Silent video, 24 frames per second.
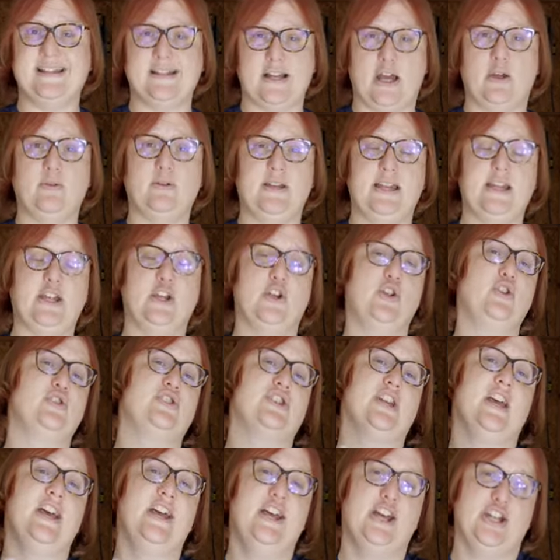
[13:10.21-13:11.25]
is only
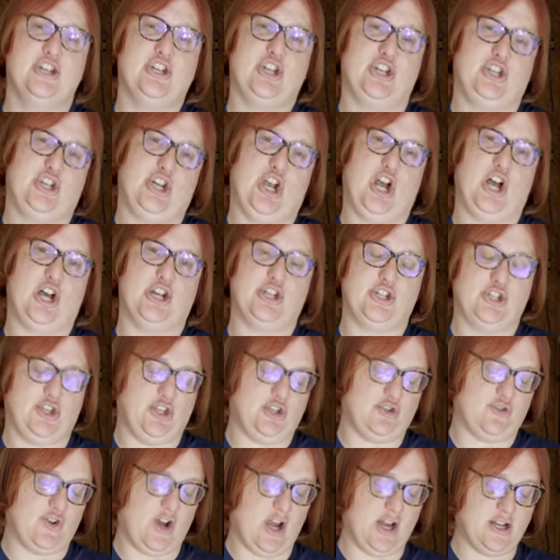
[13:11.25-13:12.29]
used to charge the
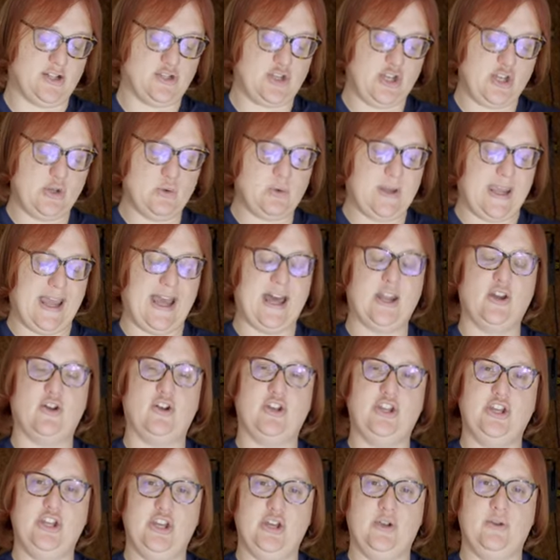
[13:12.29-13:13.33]
truck. So you
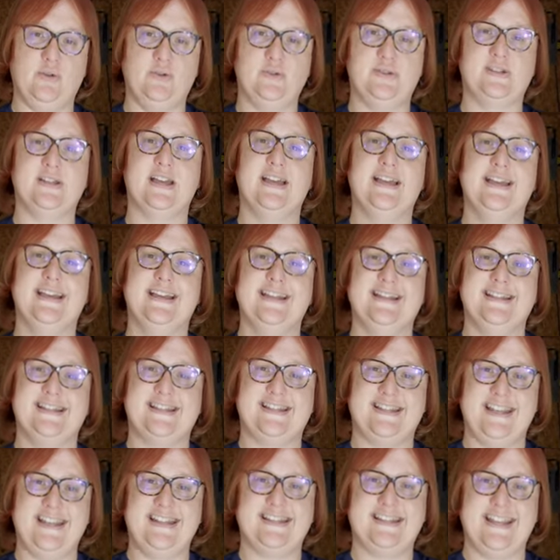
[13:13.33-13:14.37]
cannot use
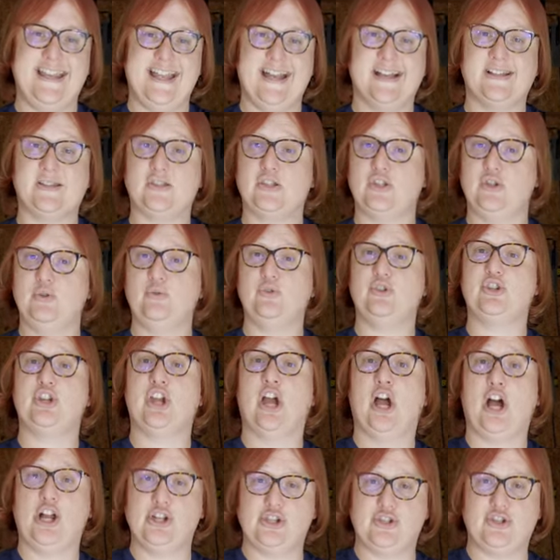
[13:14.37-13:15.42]
CCS to
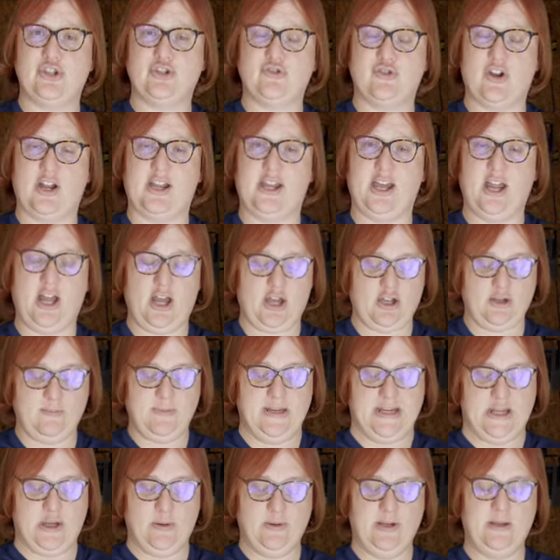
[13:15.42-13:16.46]
charge the truck at home.
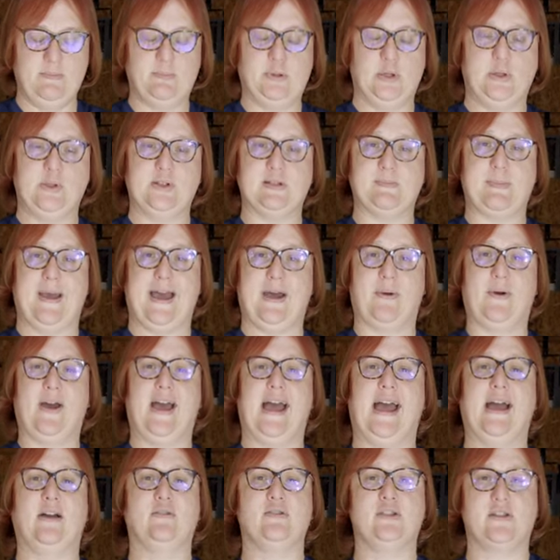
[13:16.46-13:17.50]
It only pulls power
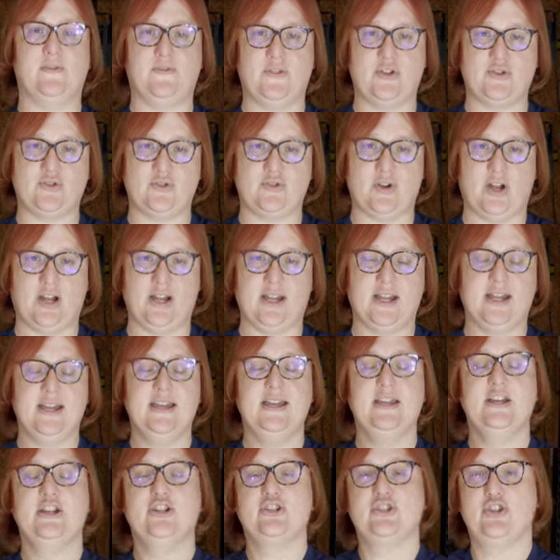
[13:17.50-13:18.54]
out of the truck
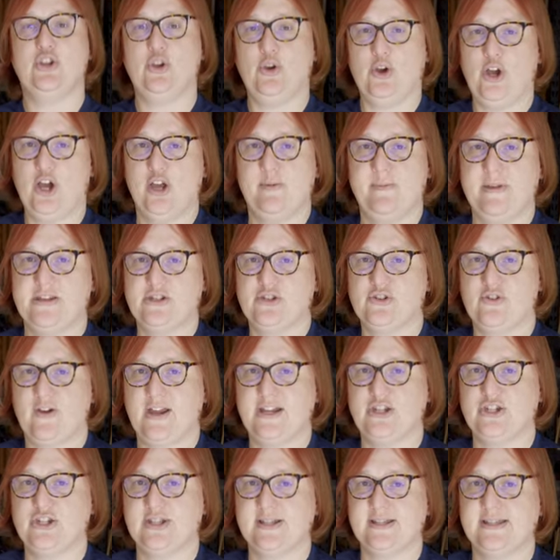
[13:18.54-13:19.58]
to your home
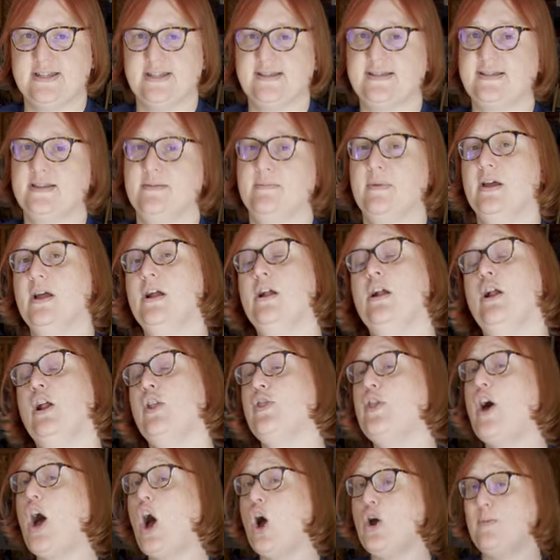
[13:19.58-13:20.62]
integration system.
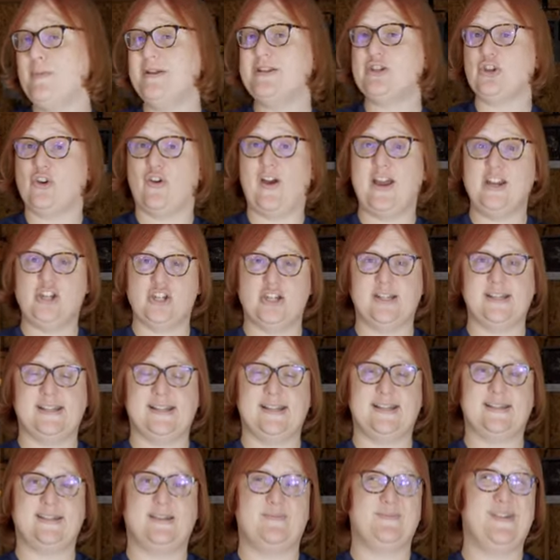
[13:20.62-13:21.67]
The home integration
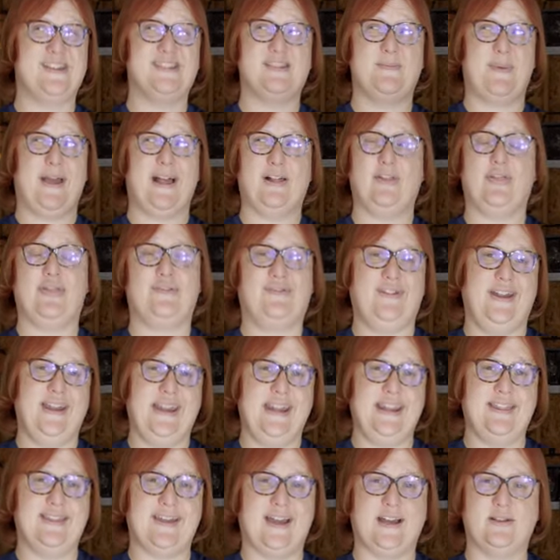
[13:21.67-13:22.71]
system is about
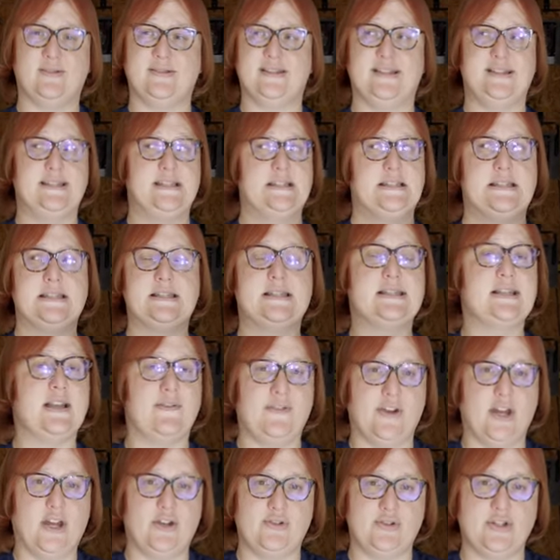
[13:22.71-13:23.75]

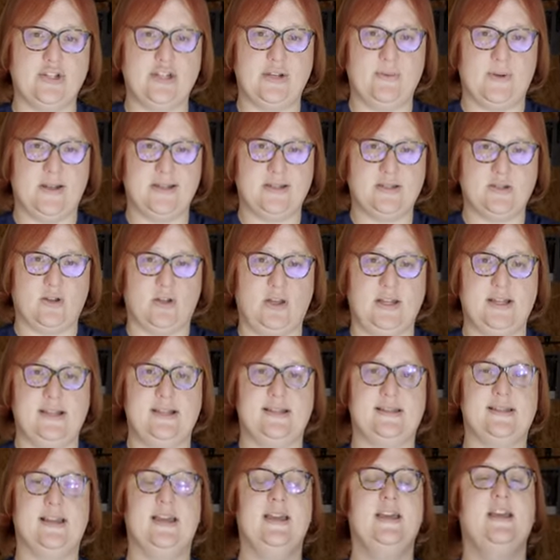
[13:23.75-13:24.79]

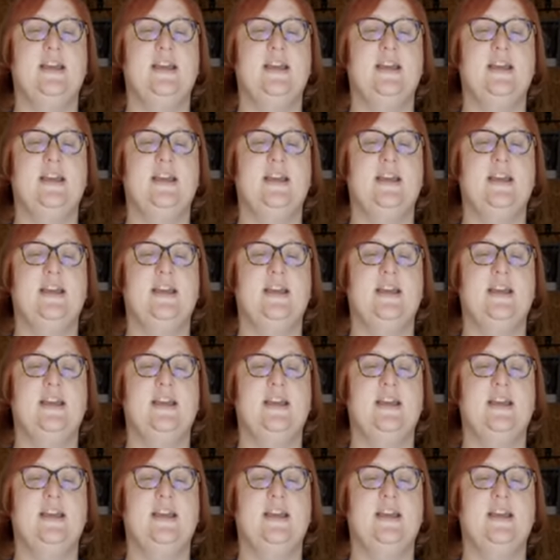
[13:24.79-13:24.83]
$3,700.